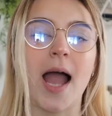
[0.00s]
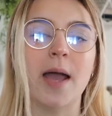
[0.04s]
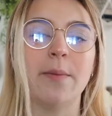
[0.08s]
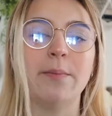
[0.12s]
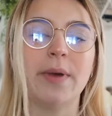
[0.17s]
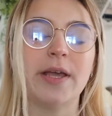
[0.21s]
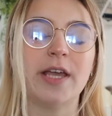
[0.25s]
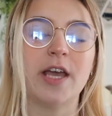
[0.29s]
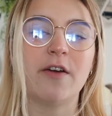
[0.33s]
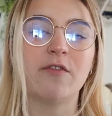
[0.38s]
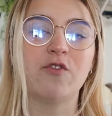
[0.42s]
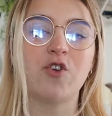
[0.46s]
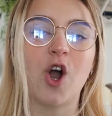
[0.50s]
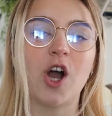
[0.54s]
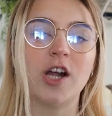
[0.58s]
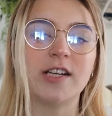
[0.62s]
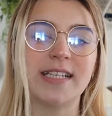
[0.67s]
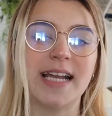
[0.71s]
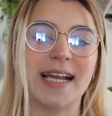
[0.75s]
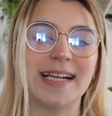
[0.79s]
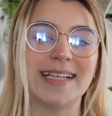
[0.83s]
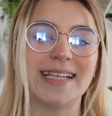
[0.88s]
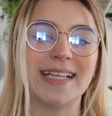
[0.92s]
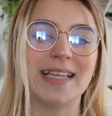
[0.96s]
I may have
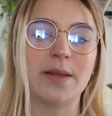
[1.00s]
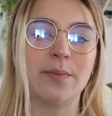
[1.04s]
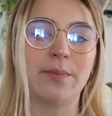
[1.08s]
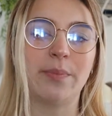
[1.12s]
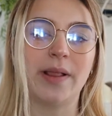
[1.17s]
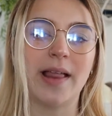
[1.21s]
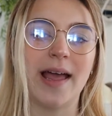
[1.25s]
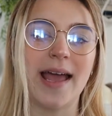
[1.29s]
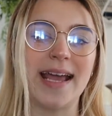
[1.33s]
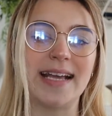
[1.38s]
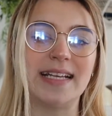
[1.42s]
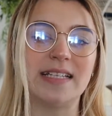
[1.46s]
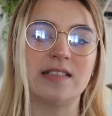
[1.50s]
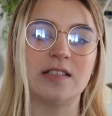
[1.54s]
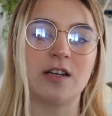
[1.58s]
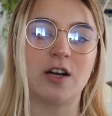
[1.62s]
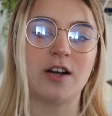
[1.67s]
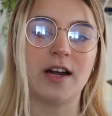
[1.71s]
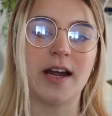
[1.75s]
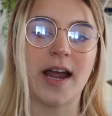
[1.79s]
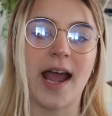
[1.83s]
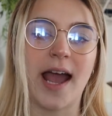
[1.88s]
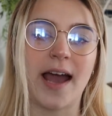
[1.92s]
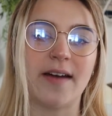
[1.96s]
contacted the plague.
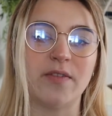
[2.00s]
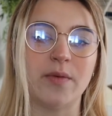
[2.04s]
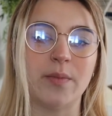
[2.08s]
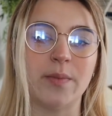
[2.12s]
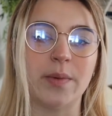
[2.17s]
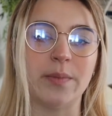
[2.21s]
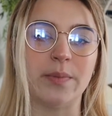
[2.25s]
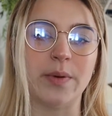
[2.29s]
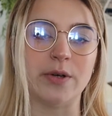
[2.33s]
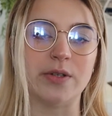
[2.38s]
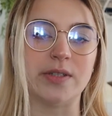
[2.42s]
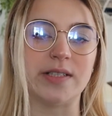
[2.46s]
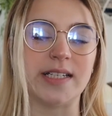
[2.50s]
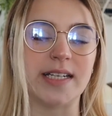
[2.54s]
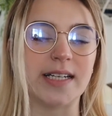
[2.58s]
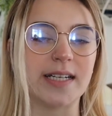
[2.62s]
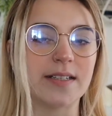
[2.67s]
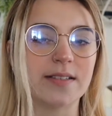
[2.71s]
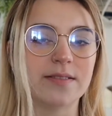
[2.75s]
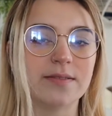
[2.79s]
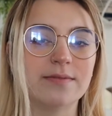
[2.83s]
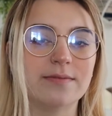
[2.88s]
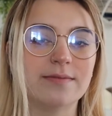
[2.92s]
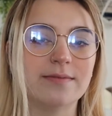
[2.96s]
Sorry, I haven't been posting.